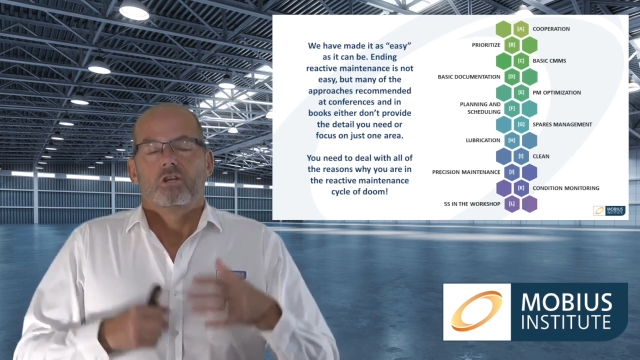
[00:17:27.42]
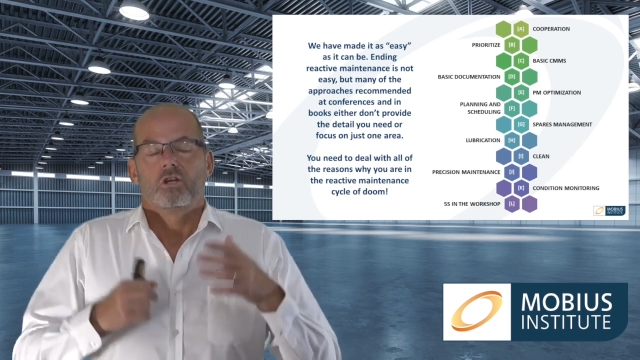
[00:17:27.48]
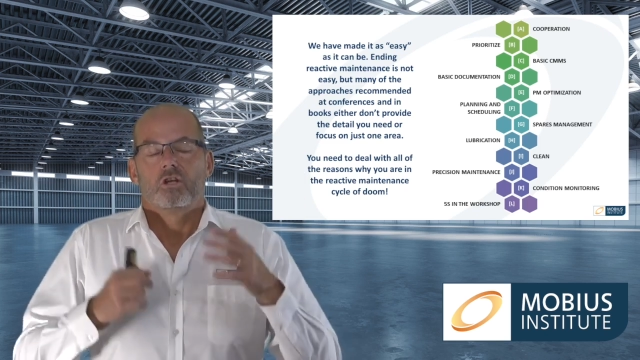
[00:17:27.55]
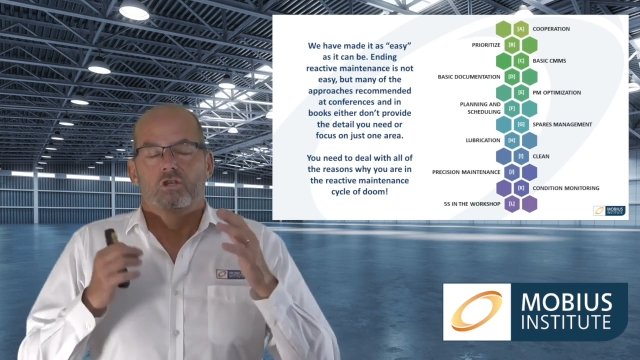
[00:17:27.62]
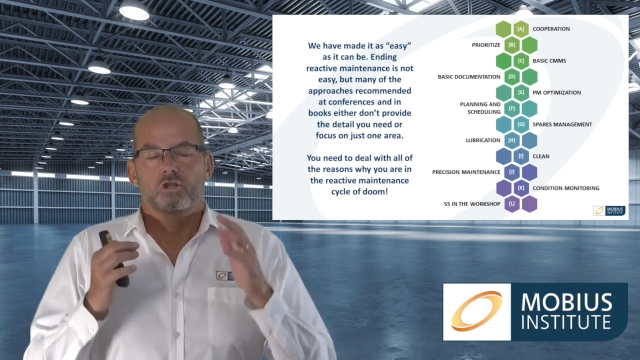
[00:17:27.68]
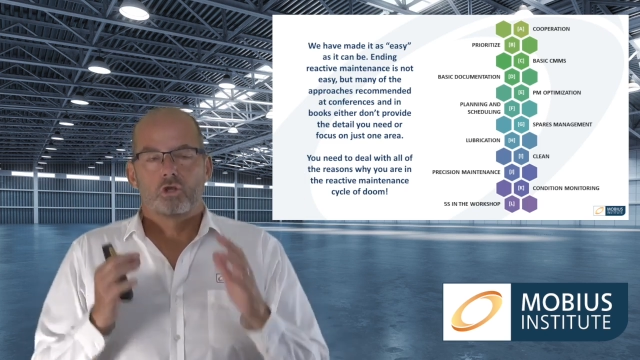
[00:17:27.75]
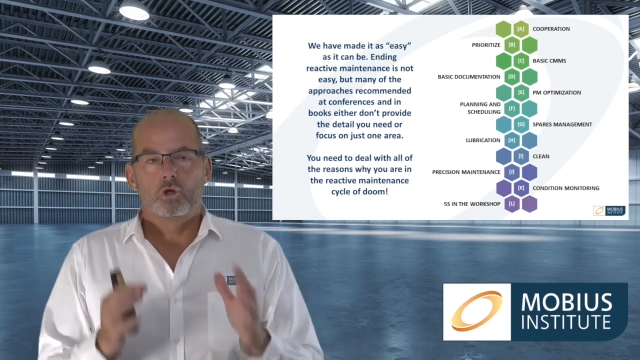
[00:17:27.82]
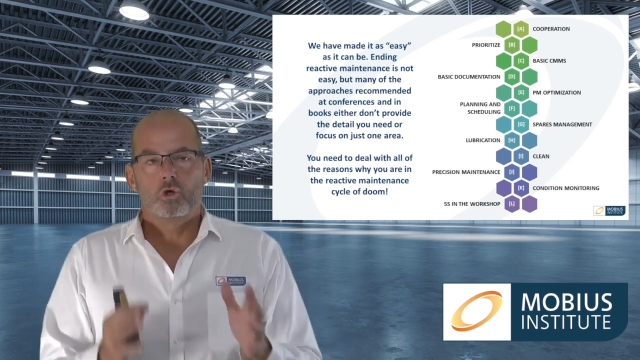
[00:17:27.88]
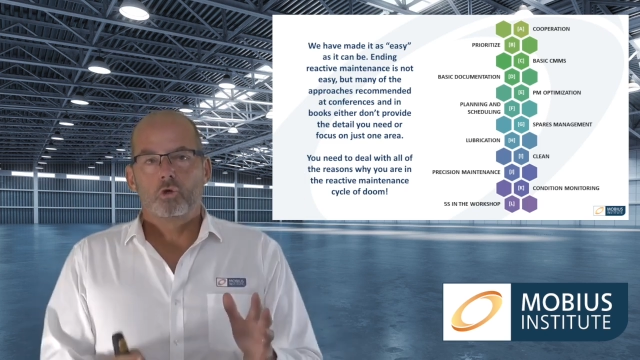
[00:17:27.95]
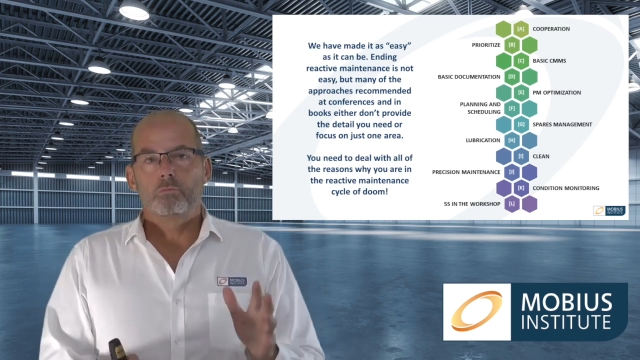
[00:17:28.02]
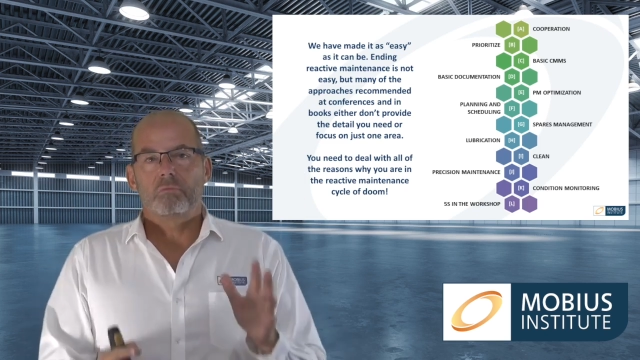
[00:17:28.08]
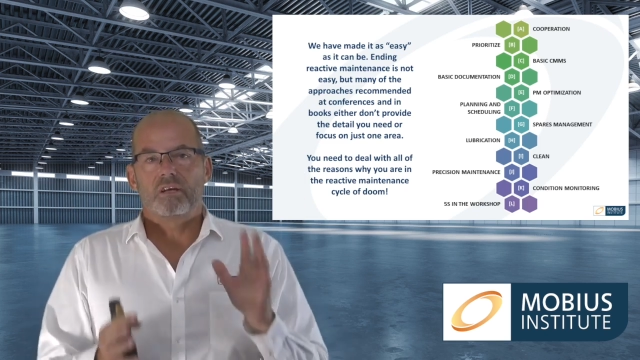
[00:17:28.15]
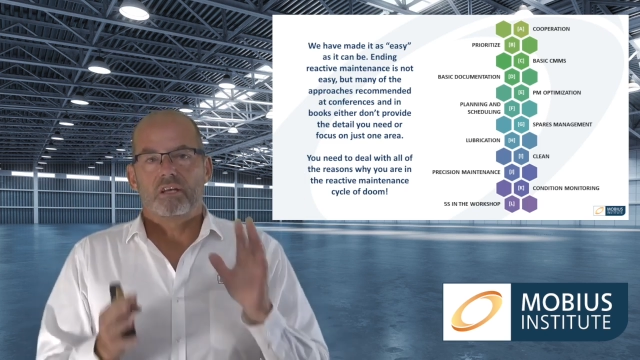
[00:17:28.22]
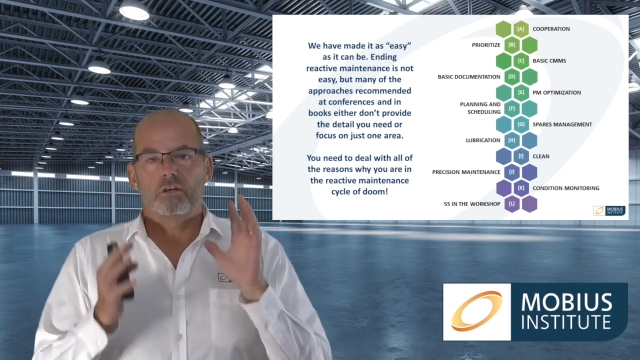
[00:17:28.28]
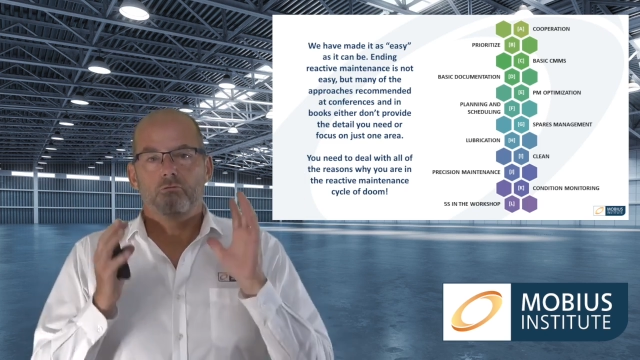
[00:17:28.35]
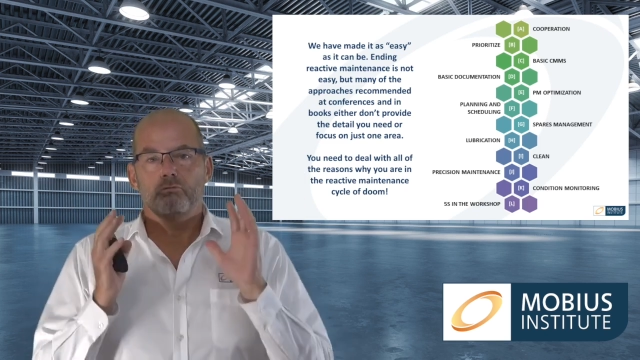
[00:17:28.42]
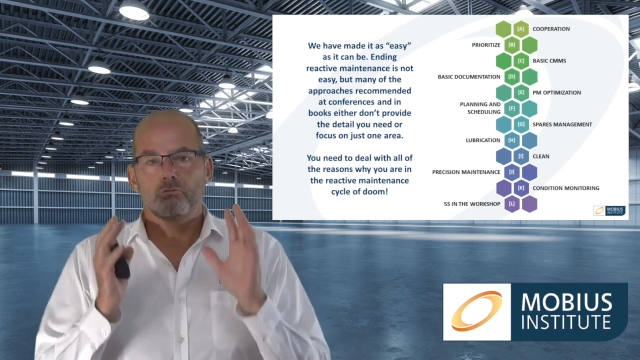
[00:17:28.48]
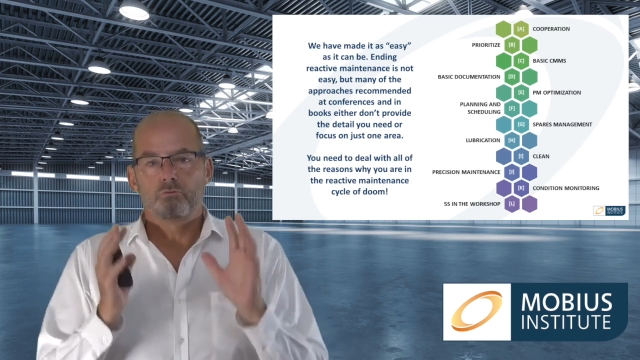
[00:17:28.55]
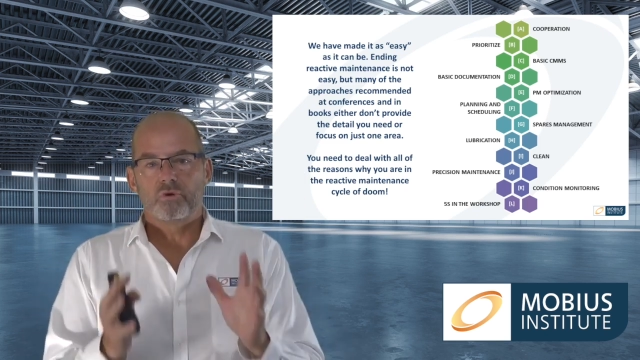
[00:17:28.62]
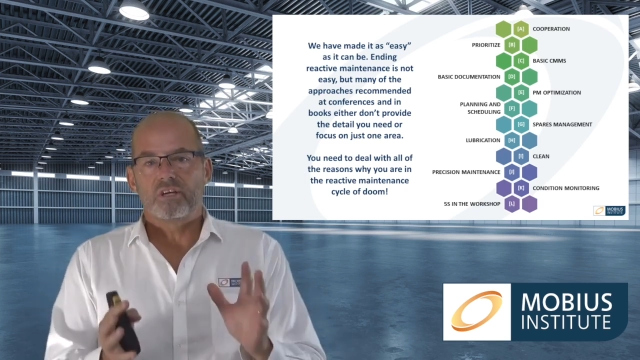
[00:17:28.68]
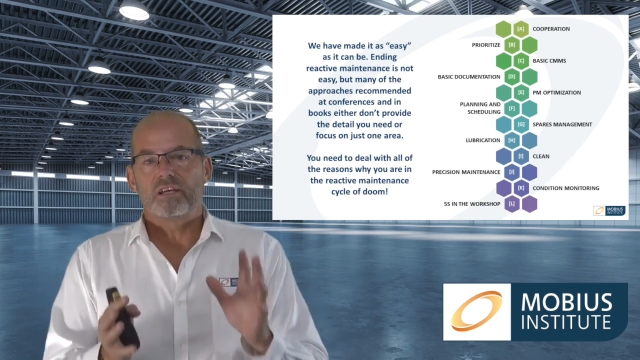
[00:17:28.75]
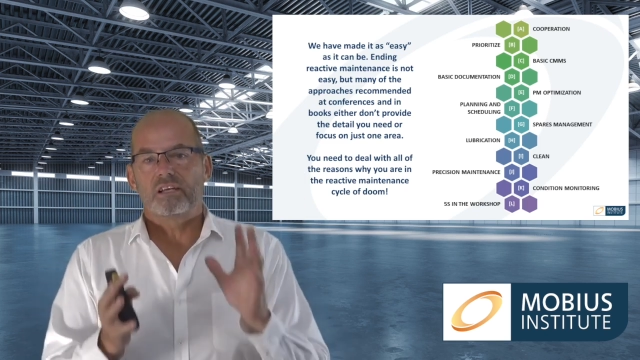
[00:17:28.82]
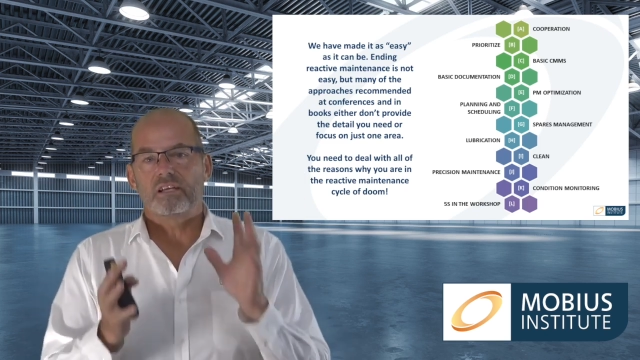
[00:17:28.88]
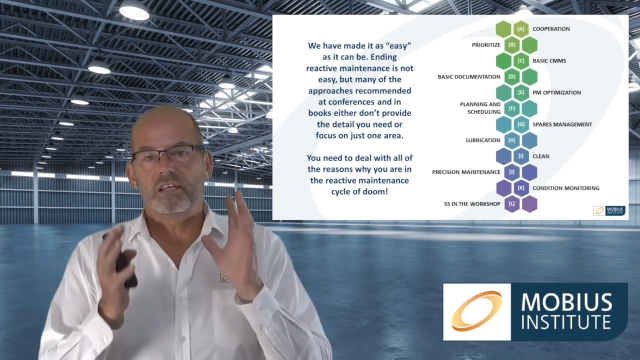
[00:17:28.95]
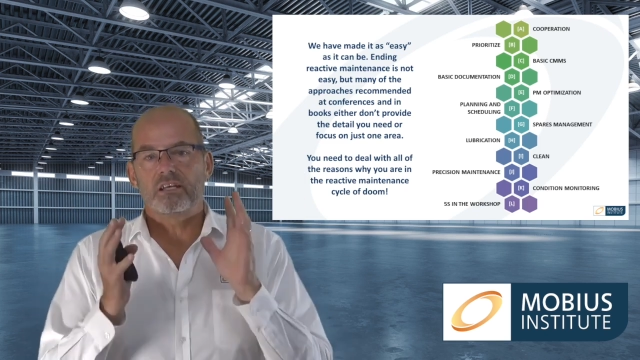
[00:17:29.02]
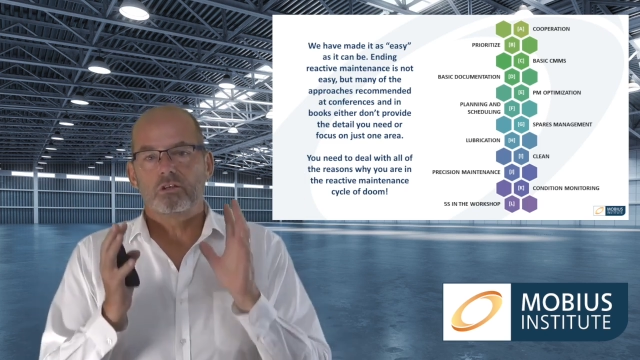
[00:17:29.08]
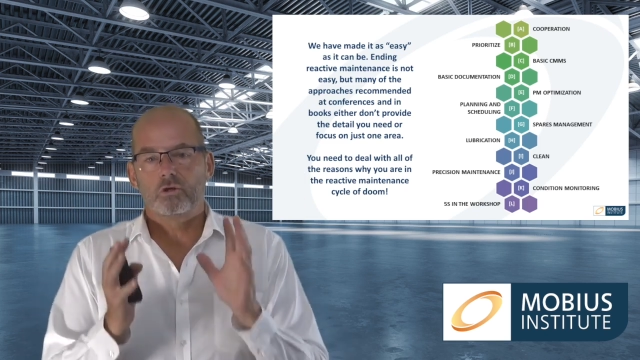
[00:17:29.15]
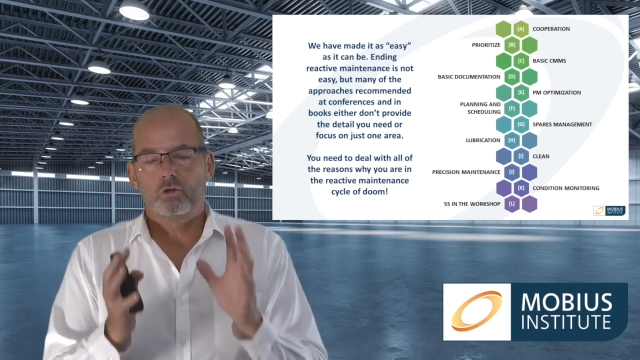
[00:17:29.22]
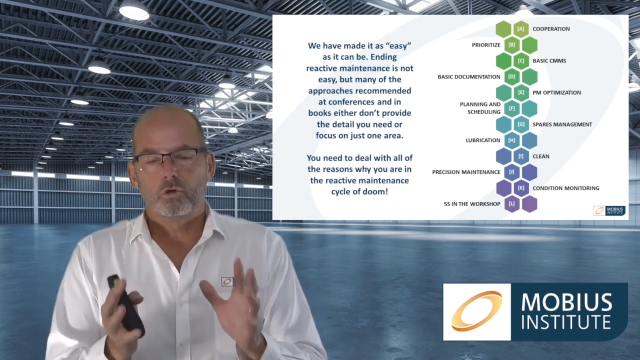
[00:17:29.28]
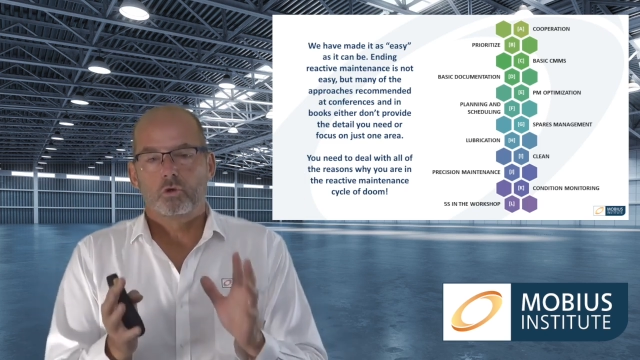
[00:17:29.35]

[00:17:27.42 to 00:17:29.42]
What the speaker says: Too many really